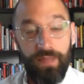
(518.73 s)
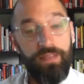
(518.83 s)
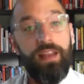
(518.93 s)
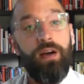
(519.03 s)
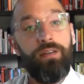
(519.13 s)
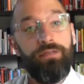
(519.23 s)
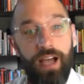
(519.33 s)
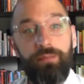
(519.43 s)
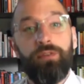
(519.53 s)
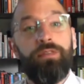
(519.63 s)
They now have
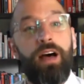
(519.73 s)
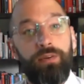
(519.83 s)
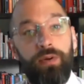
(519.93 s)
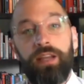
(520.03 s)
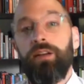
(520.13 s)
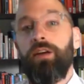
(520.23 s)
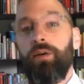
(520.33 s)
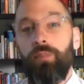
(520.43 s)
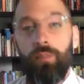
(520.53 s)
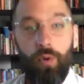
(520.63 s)
time to evaluate
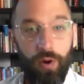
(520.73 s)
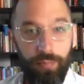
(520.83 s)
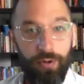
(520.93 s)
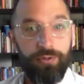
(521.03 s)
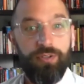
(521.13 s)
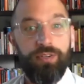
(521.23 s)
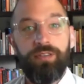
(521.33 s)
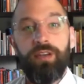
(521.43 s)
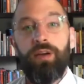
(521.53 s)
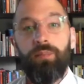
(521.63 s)
more
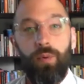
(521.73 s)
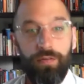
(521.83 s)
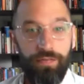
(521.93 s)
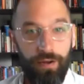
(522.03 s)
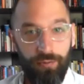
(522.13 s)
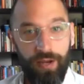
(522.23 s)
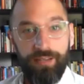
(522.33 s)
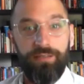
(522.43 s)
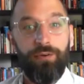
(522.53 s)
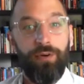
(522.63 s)
approaches, more fun
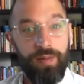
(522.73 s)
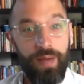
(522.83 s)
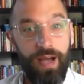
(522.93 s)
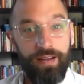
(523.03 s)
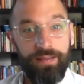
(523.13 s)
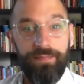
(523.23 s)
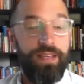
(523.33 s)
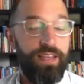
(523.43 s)
ways of going about it.